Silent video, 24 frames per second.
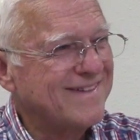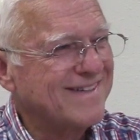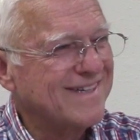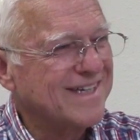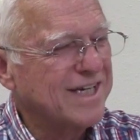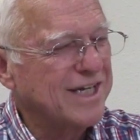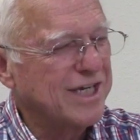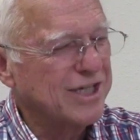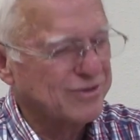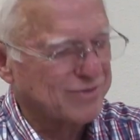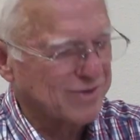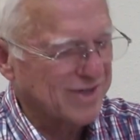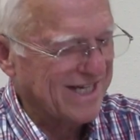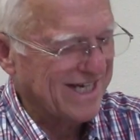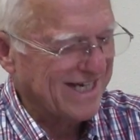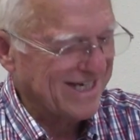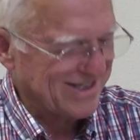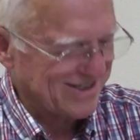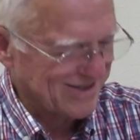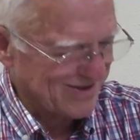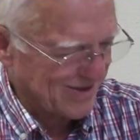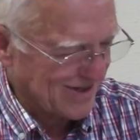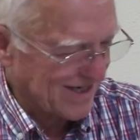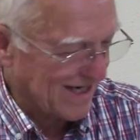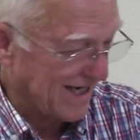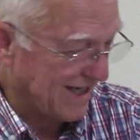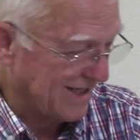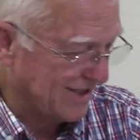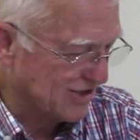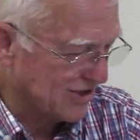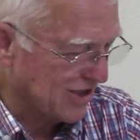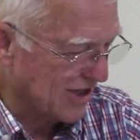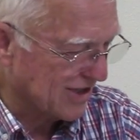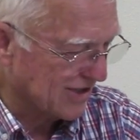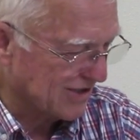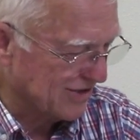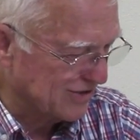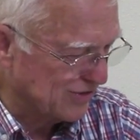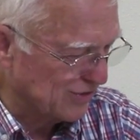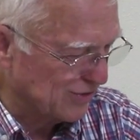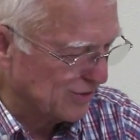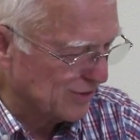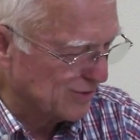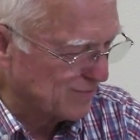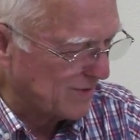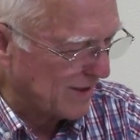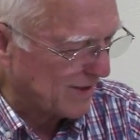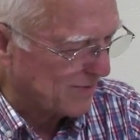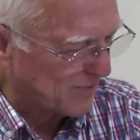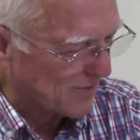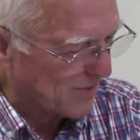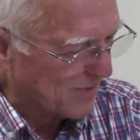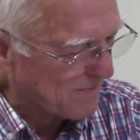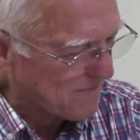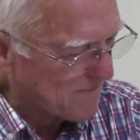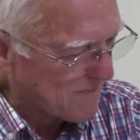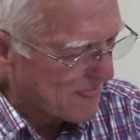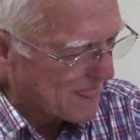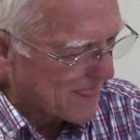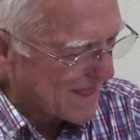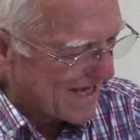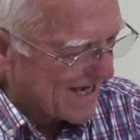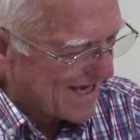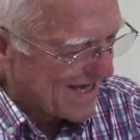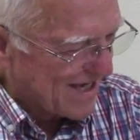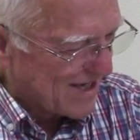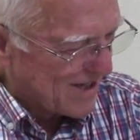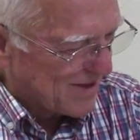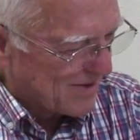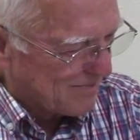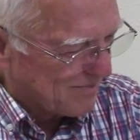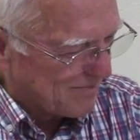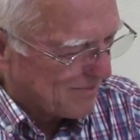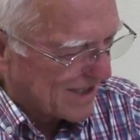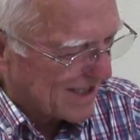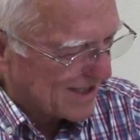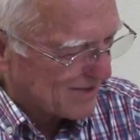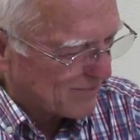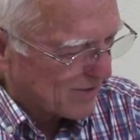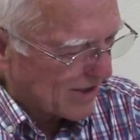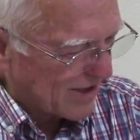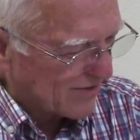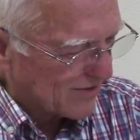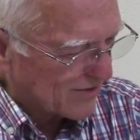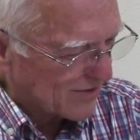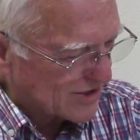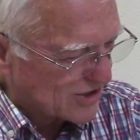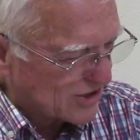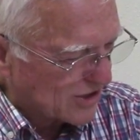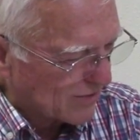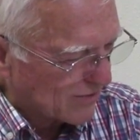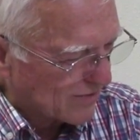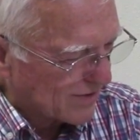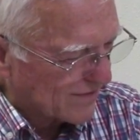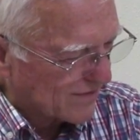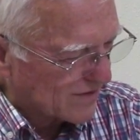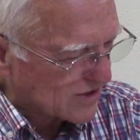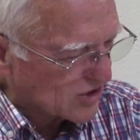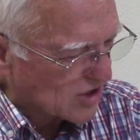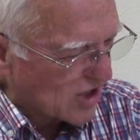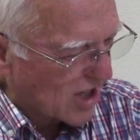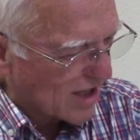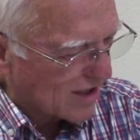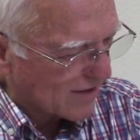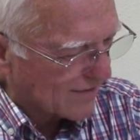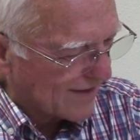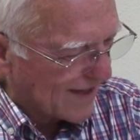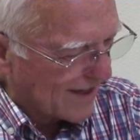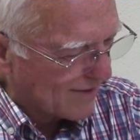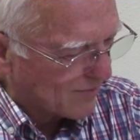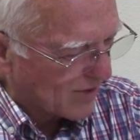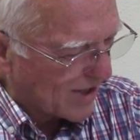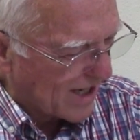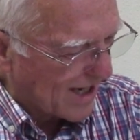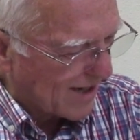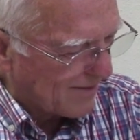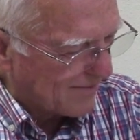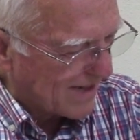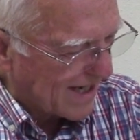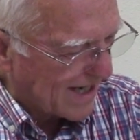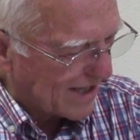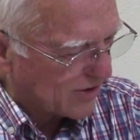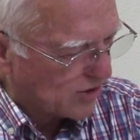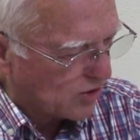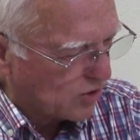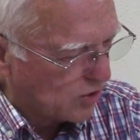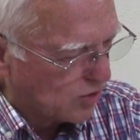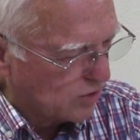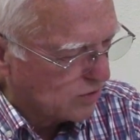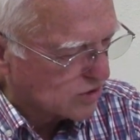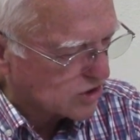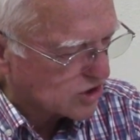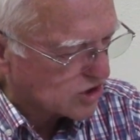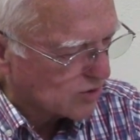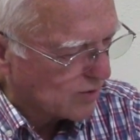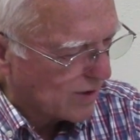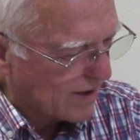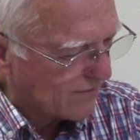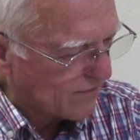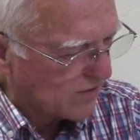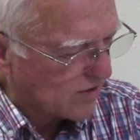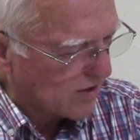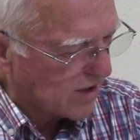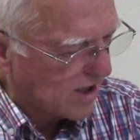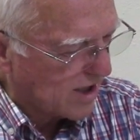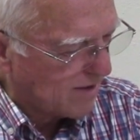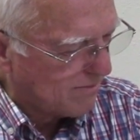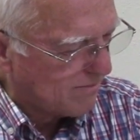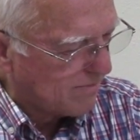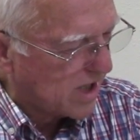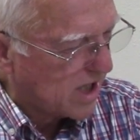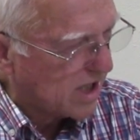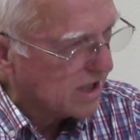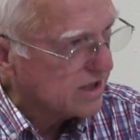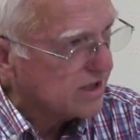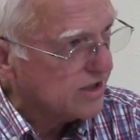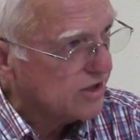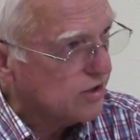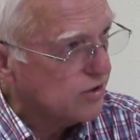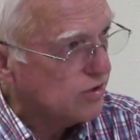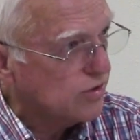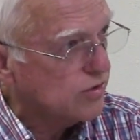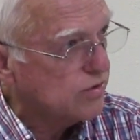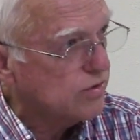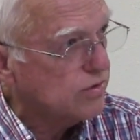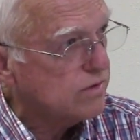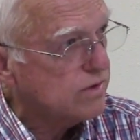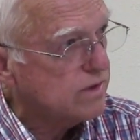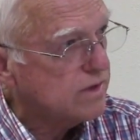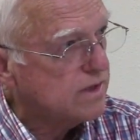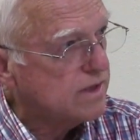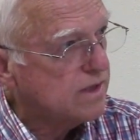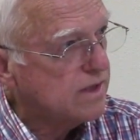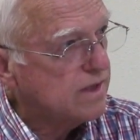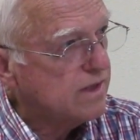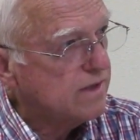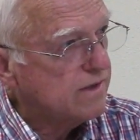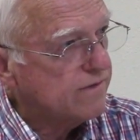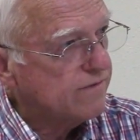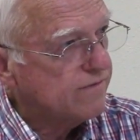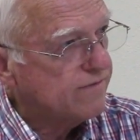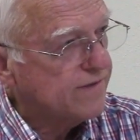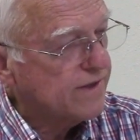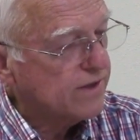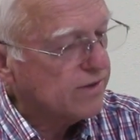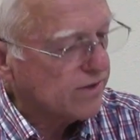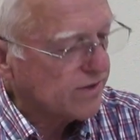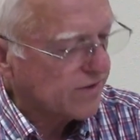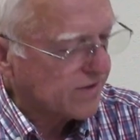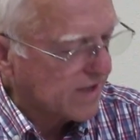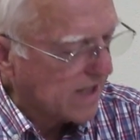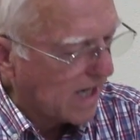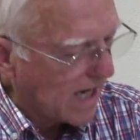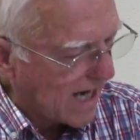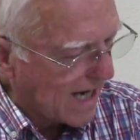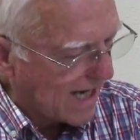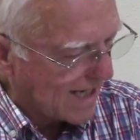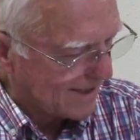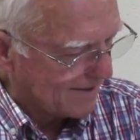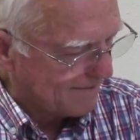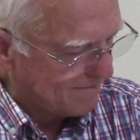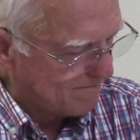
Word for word: Israelites. Okay, he's talking to the Jewish people. Men and brethren, children of the stock of Abraham, and whosoever among you feareth God,